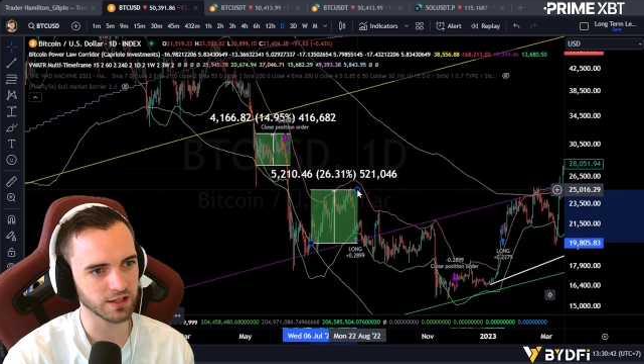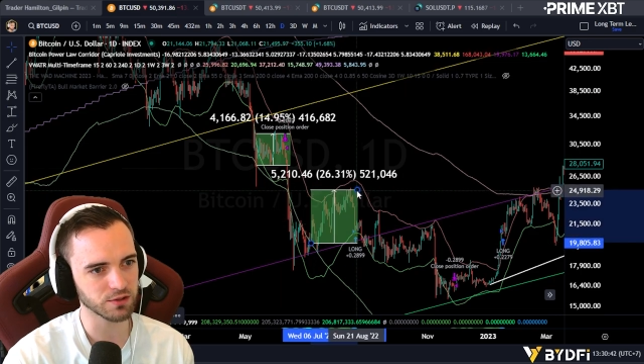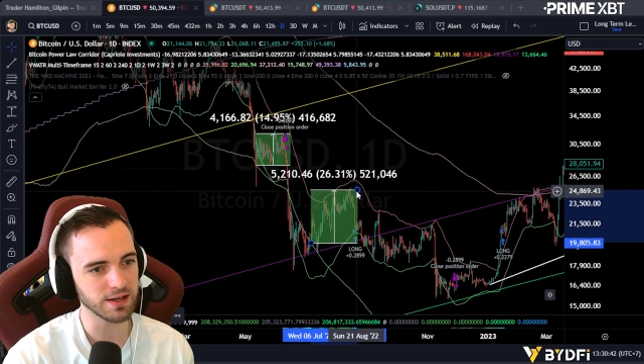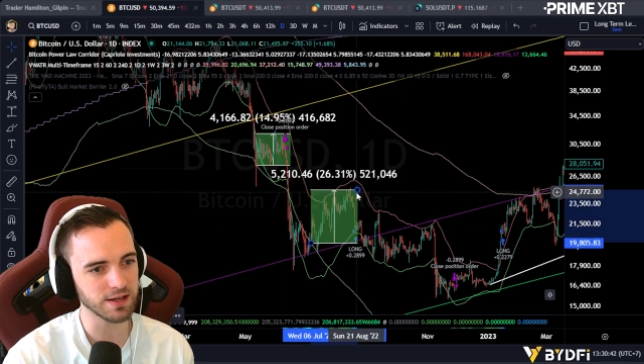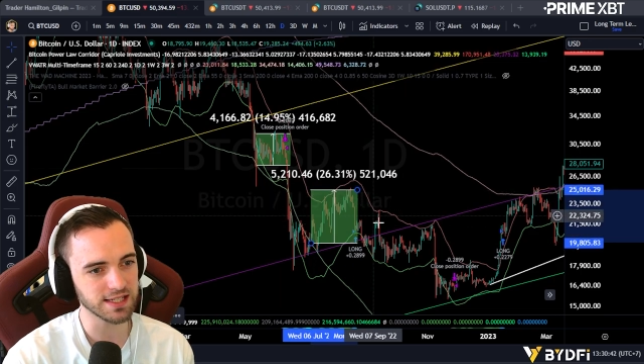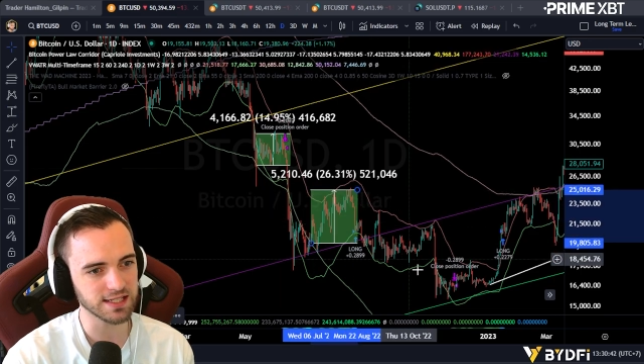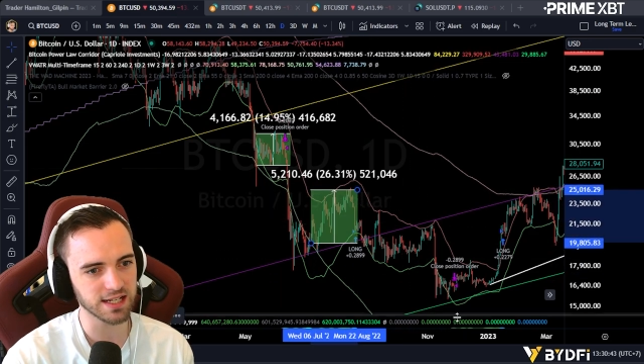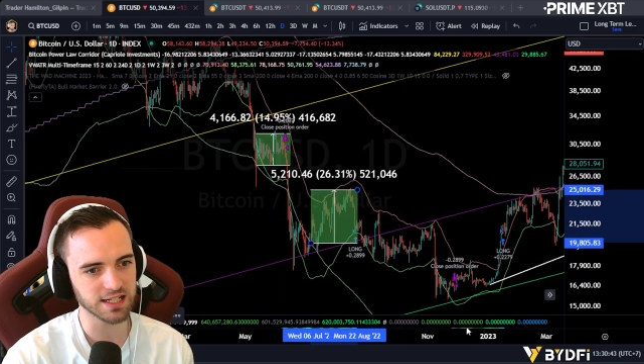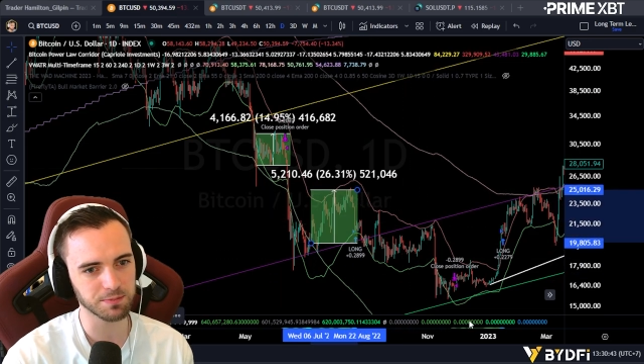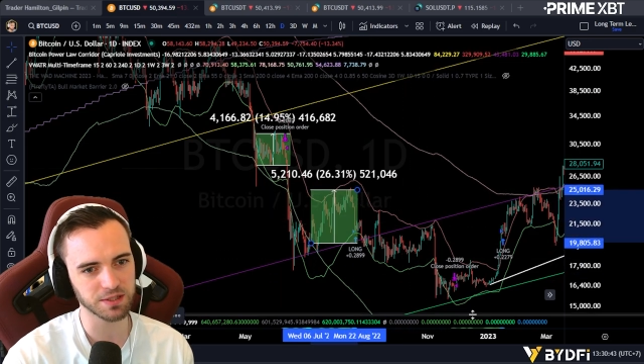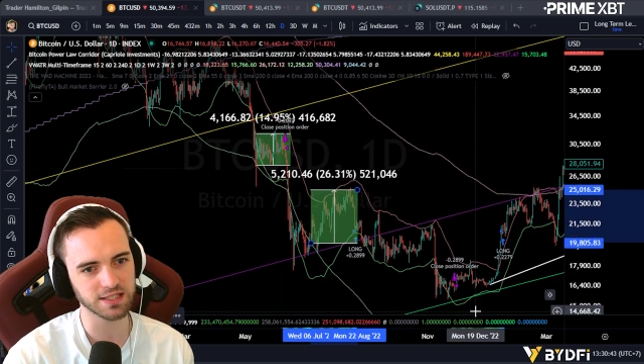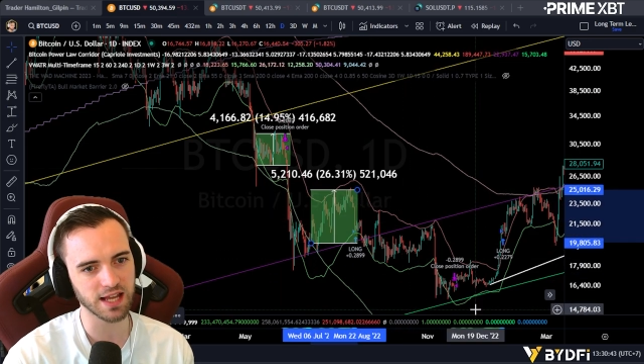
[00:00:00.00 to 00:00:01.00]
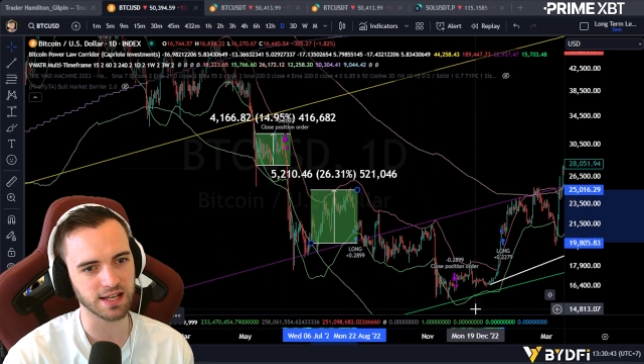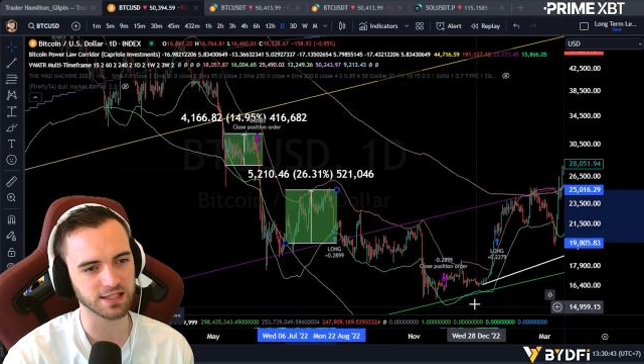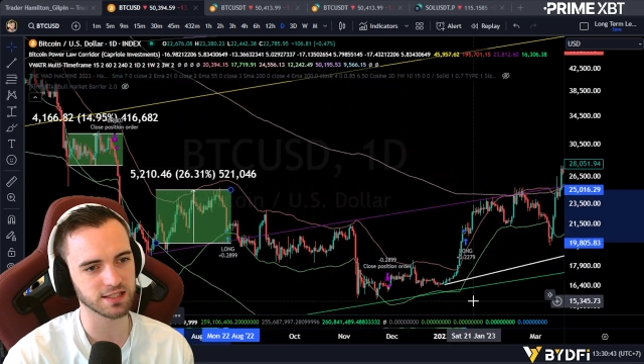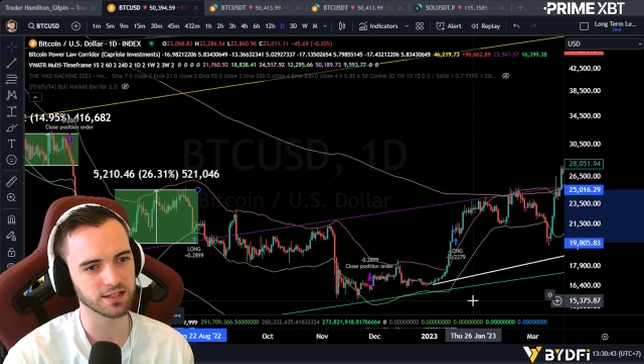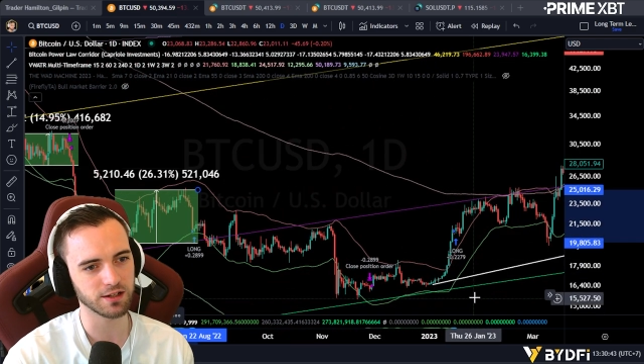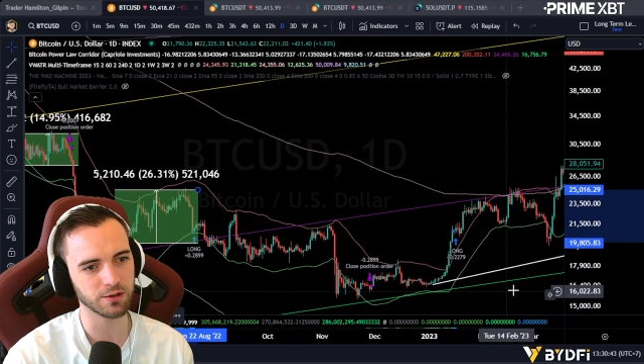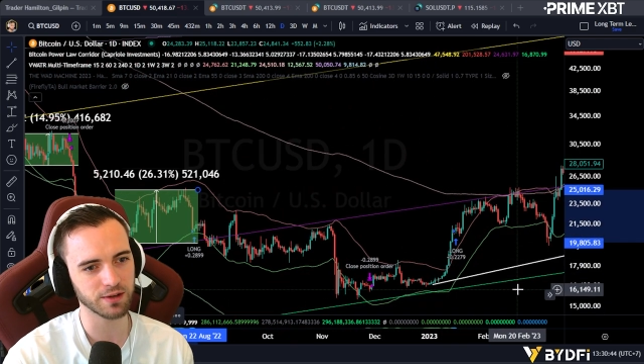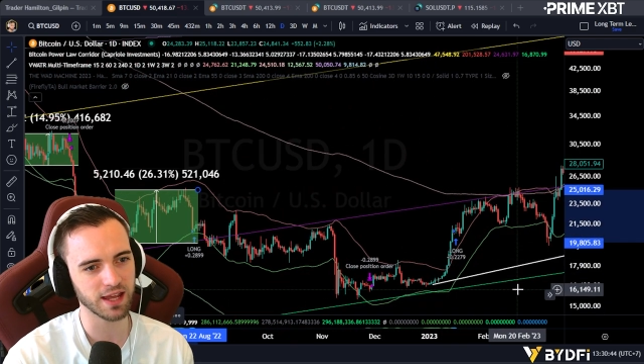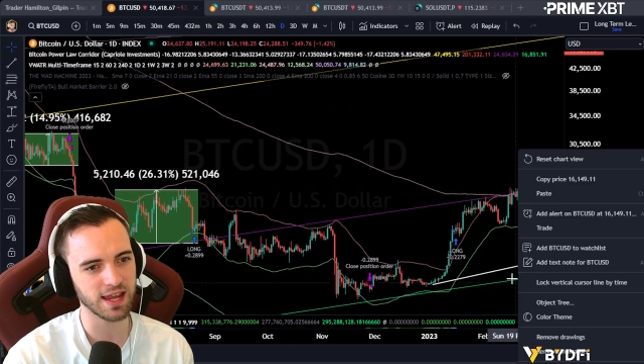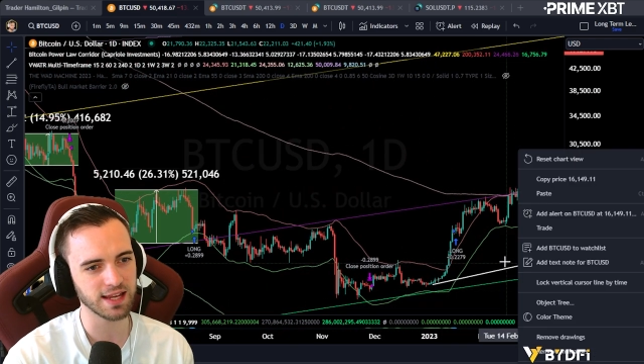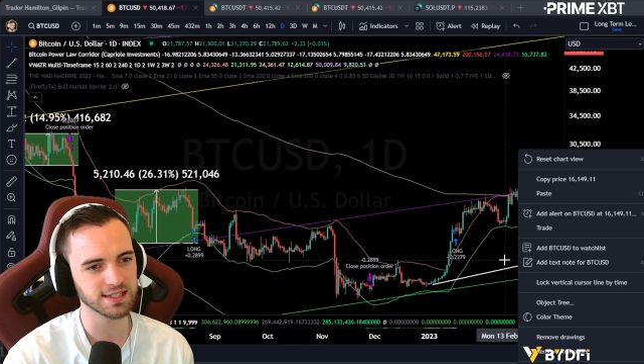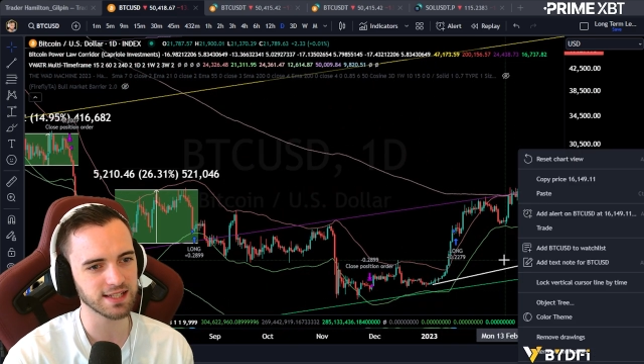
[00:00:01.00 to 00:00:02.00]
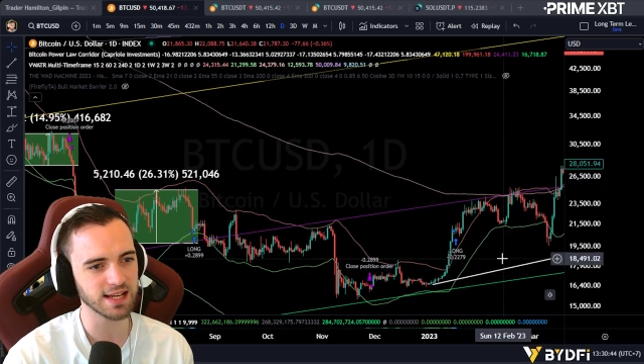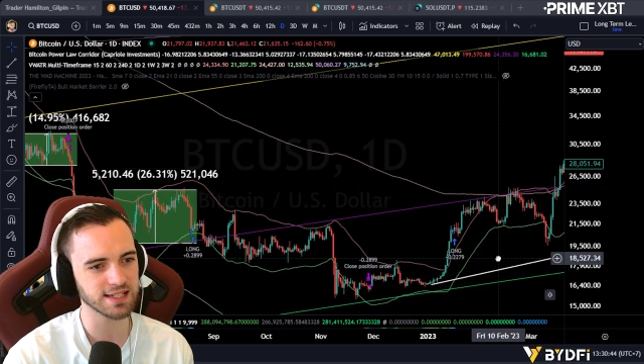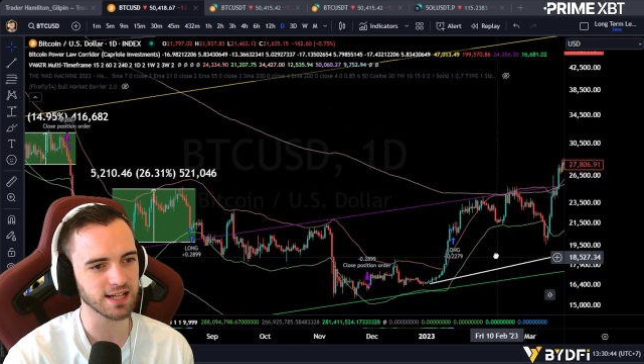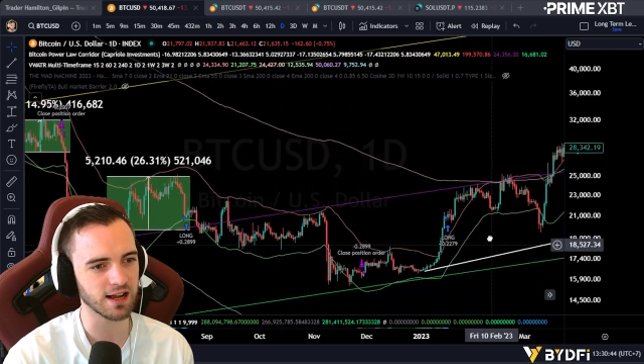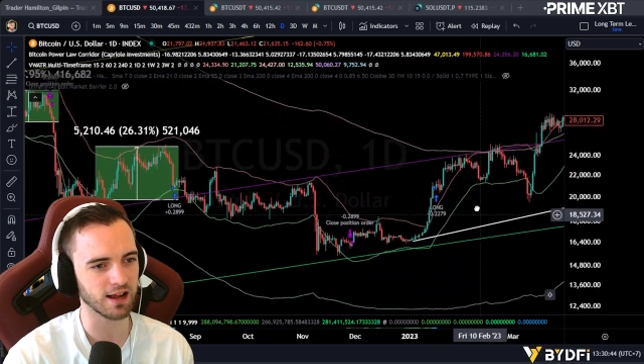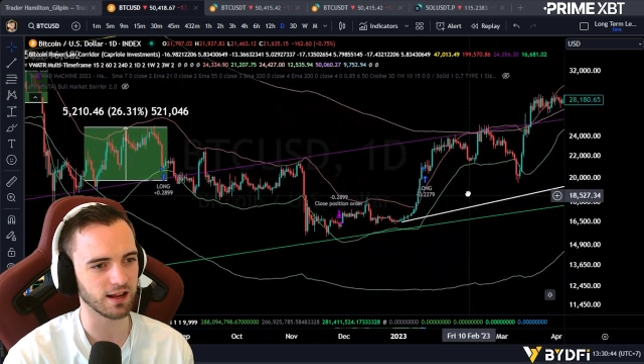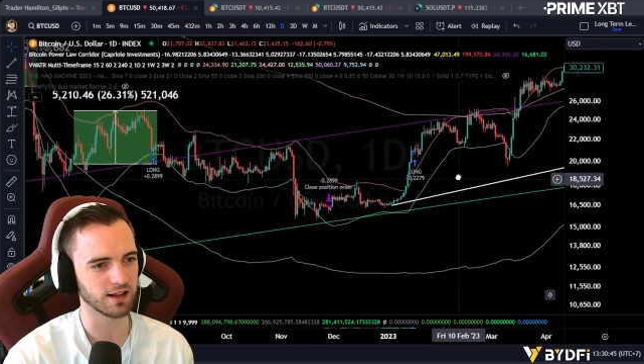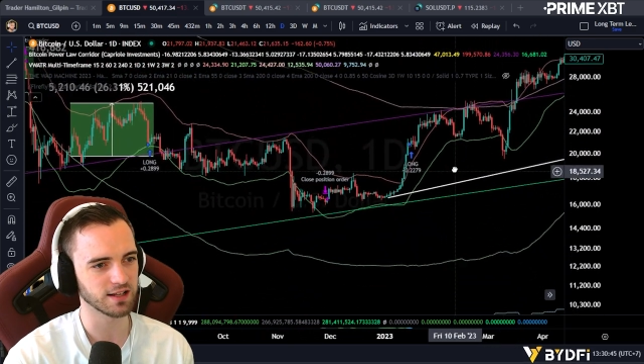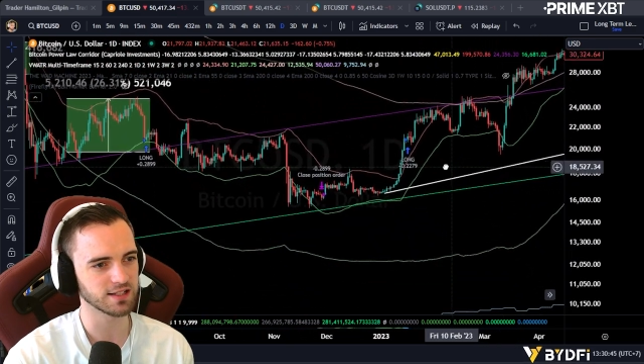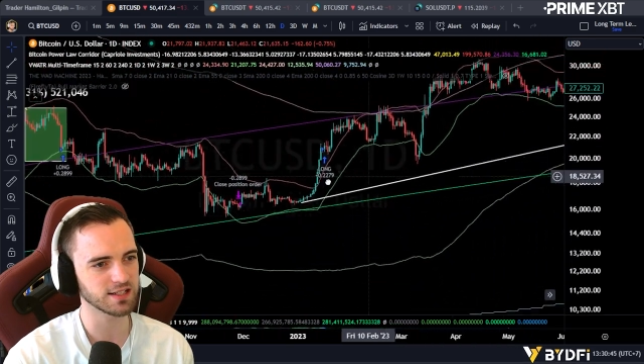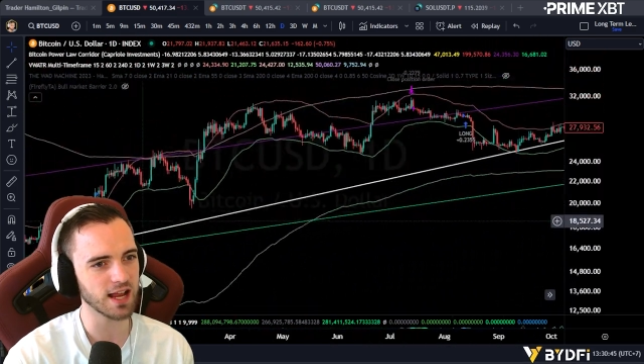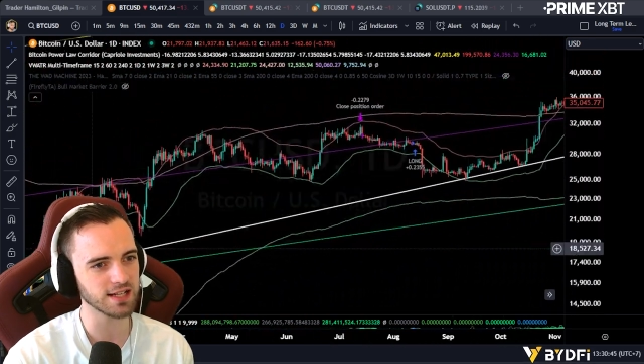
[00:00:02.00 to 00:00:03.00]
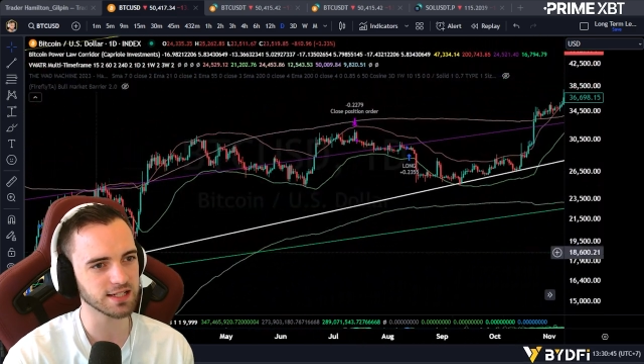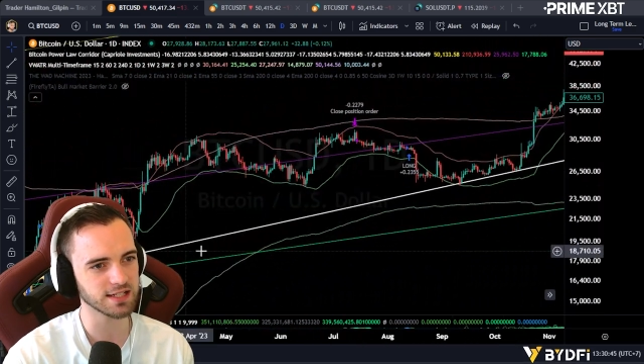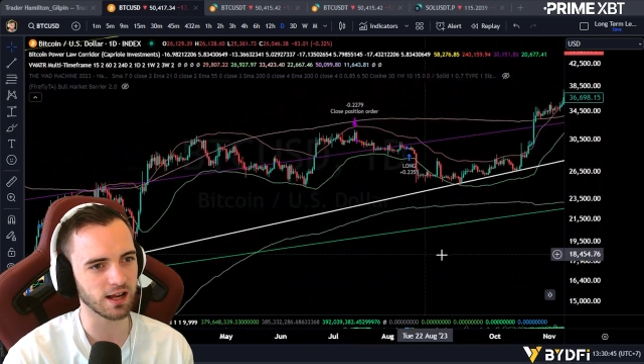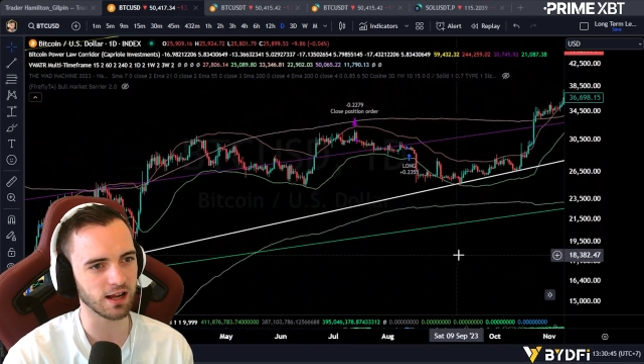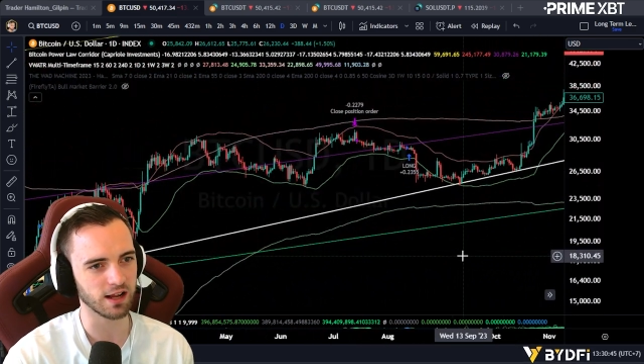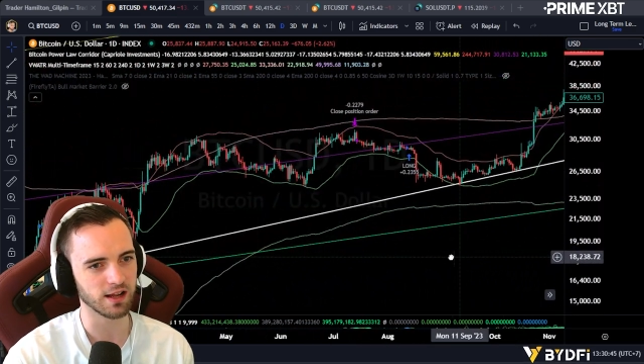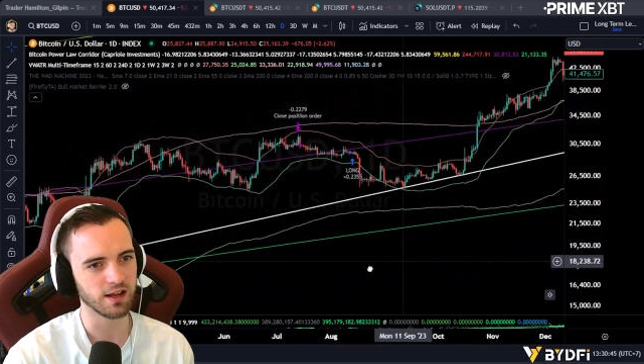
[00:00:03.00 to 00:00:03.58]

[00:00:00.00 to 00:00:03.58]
26%, okay? Say something, say something.